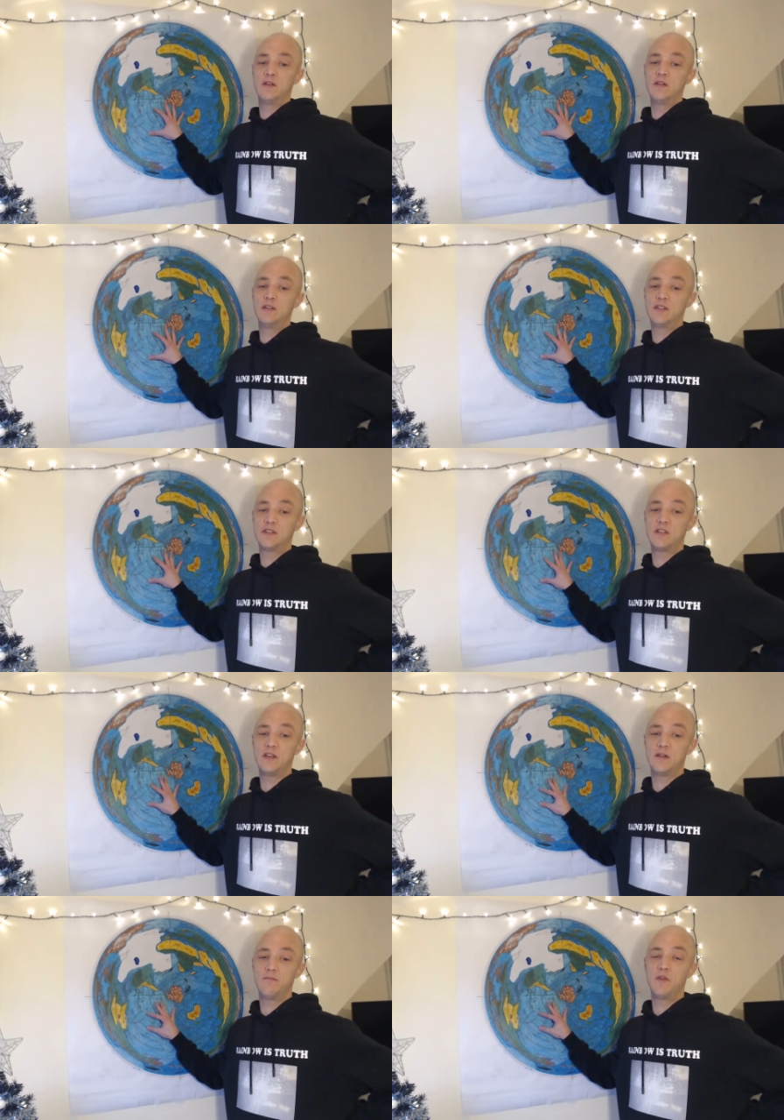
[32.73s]
This is
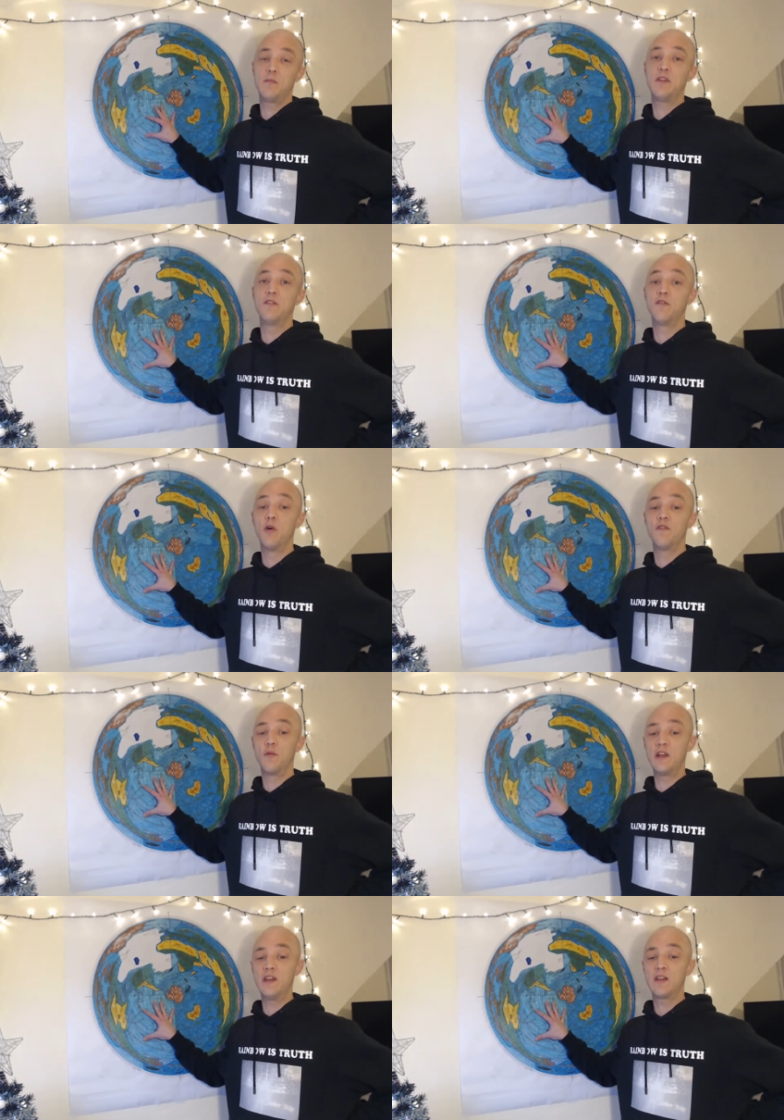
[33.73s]
I'm in the 4th
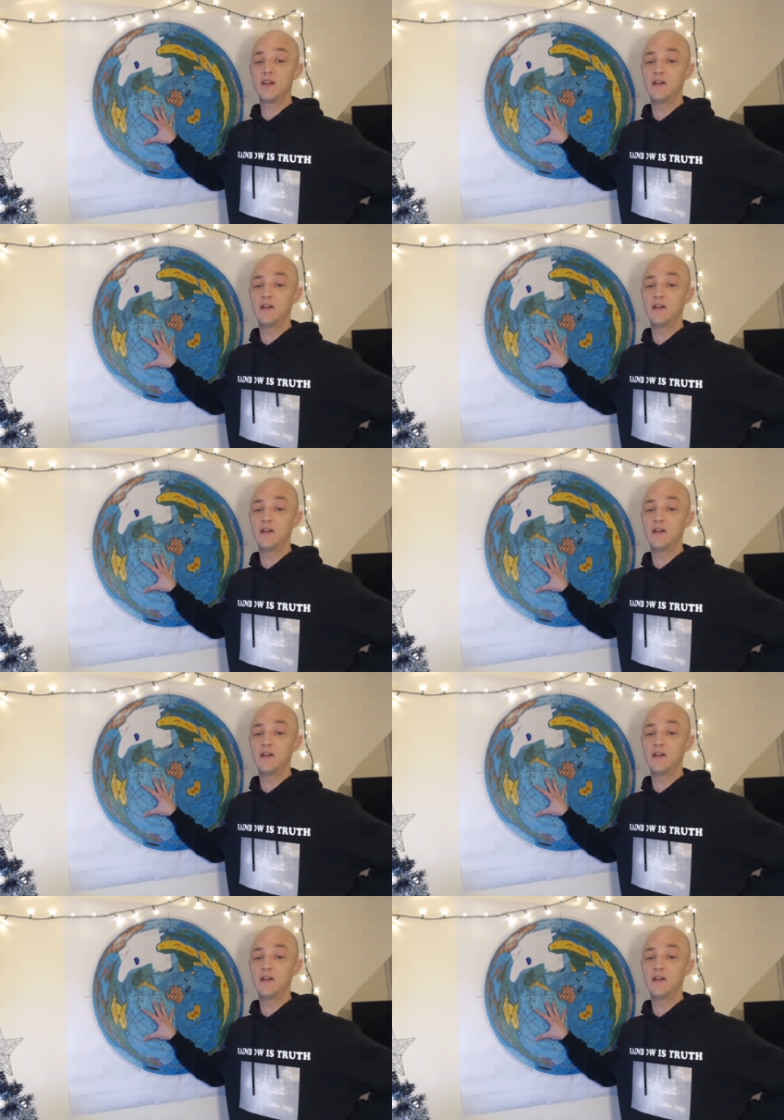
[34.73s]
week,